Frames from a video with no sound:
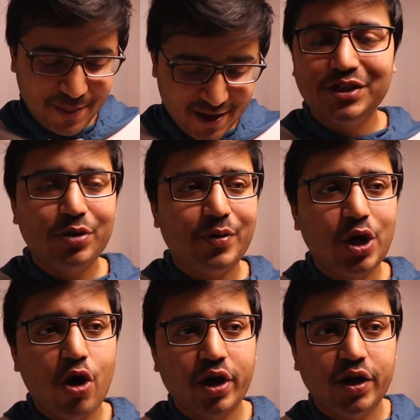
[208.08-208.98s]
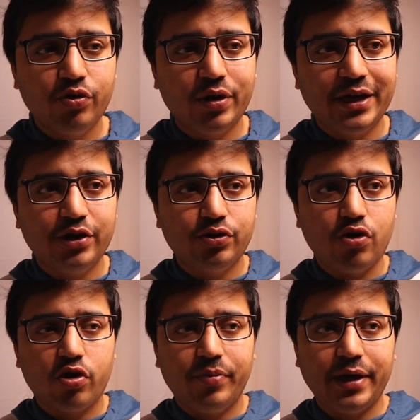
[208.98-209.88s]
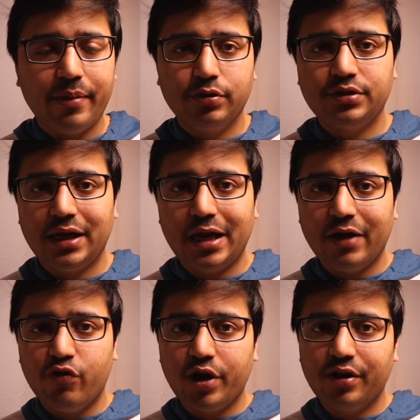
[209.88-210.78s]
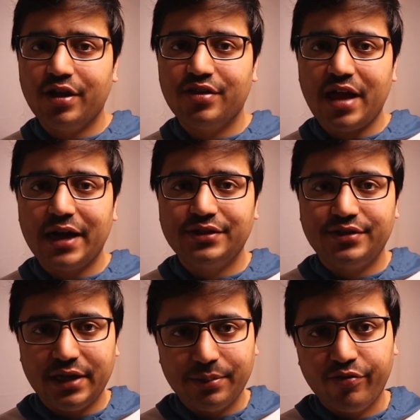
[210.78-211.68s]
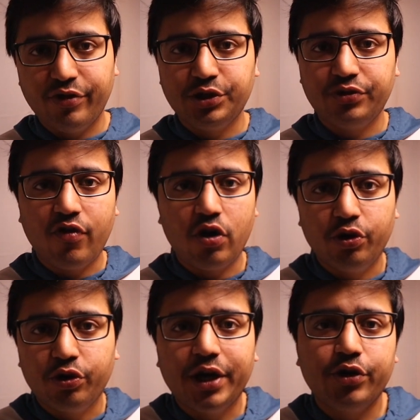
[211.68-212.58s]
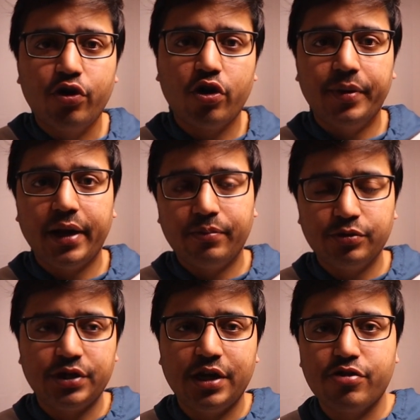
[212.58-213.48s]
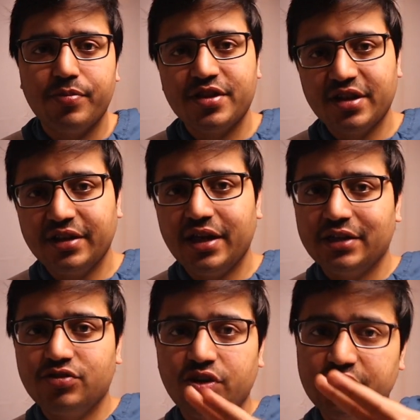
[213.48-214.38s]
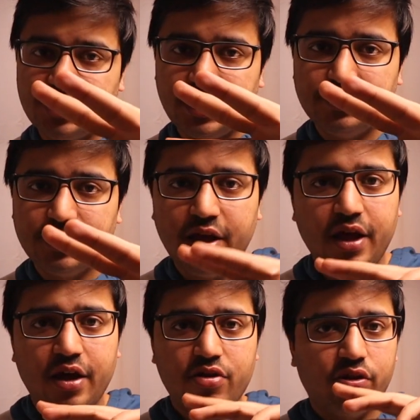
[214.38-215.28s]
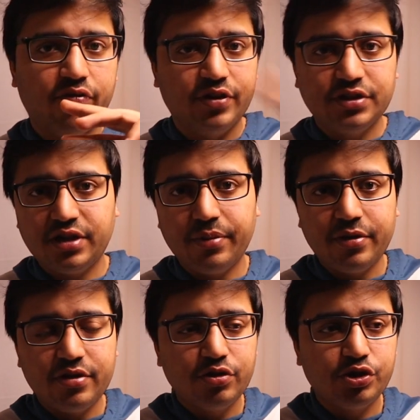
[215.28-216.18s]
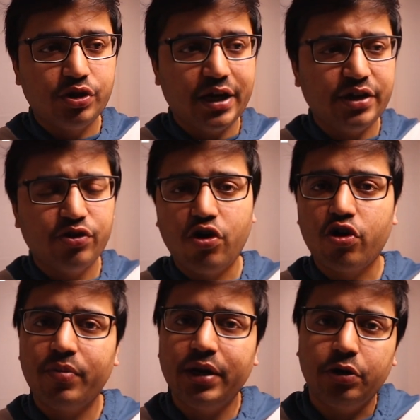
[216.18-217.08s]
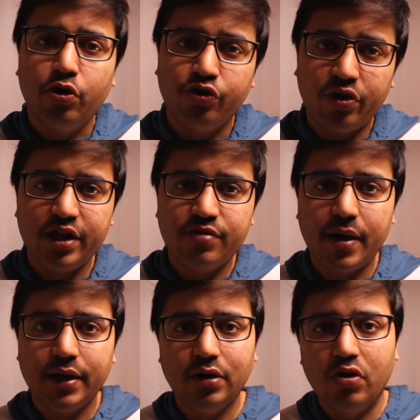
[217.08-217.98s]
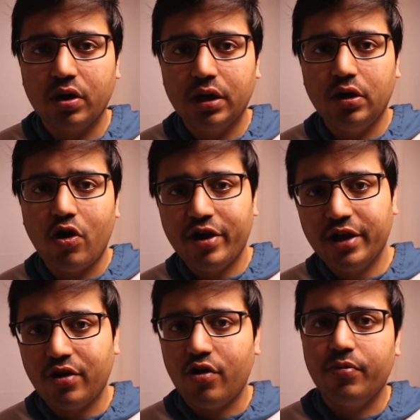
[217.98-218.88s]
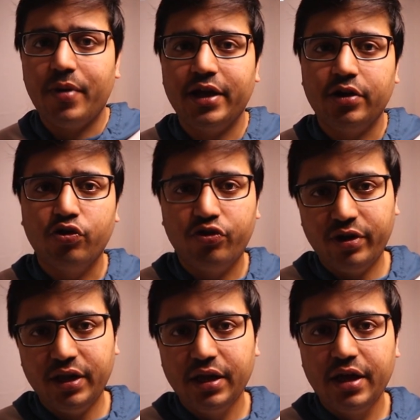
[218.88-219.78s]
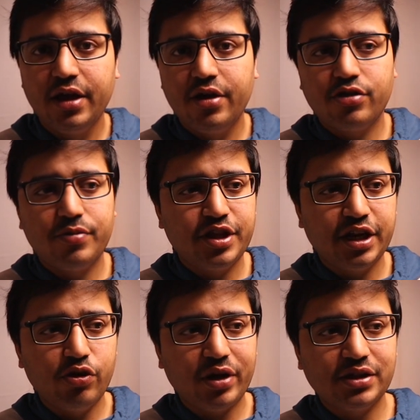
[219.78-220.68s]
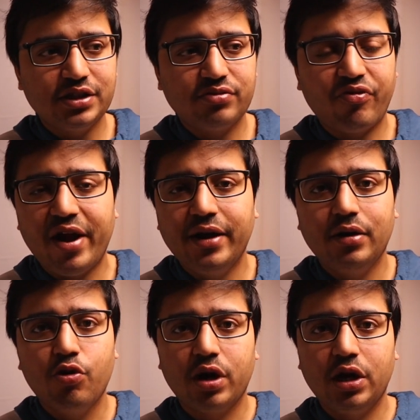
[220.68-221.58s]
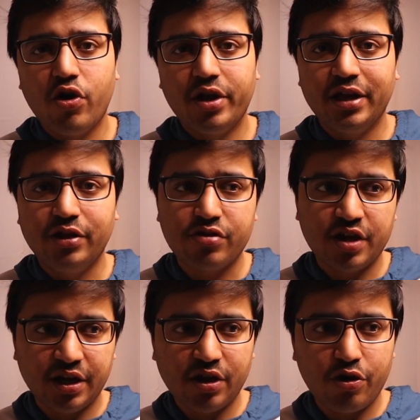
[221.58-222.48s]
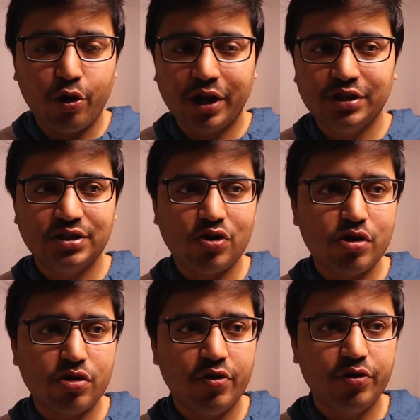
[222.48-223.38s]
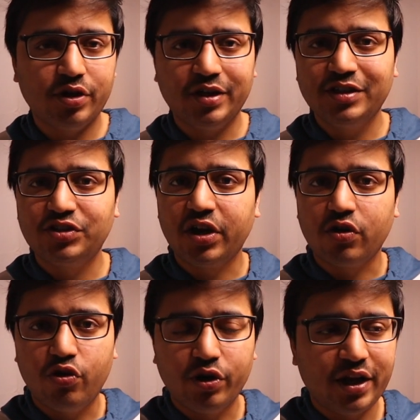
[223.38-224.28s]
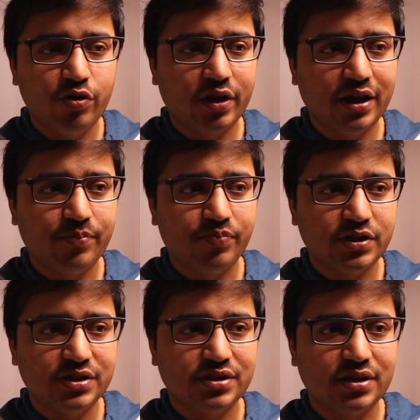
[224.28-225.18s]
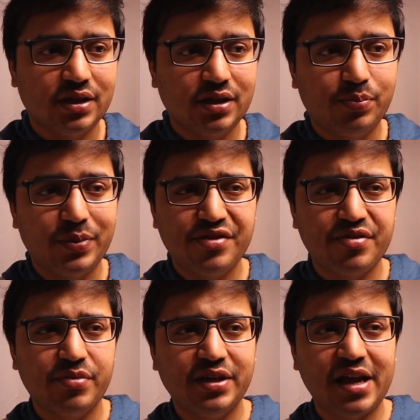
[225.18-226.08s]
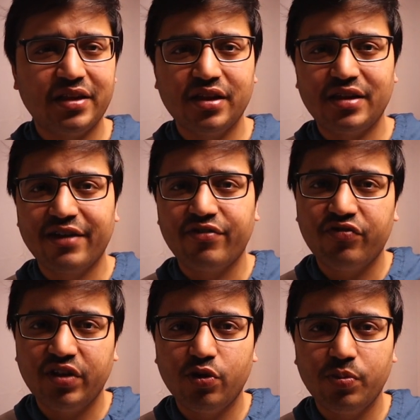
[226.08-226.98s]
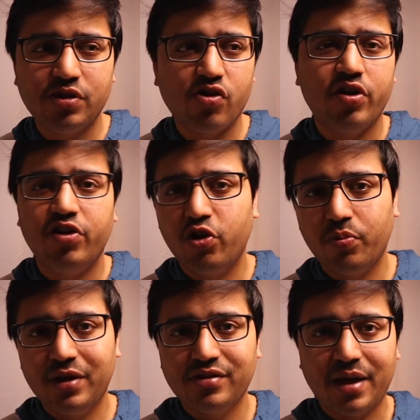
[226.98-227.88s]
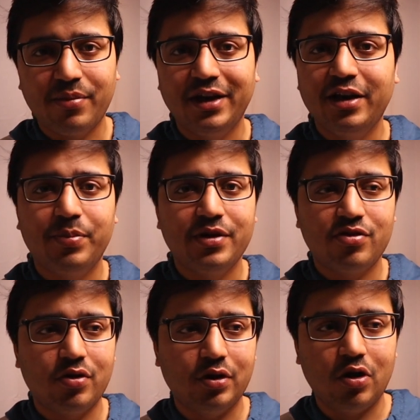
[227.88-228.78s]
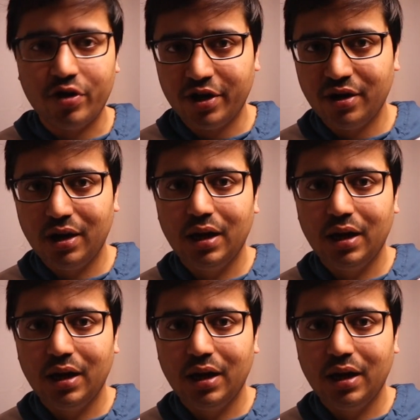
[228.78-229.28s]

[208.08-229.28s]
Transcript: Let's talk about how can you get your document apostille, like what are the exact steps which you should follow to get your document apostille. So basically there are three steps. So the first step is you should get your document notarized by a local lawyer or by a notary. So basically you can just find local lawyer in your city, or you can just also go to the district court and you can just Uh, pay some money. I think it's like fifty rupees or one hundred rupees. I mean it depends on the lawyer,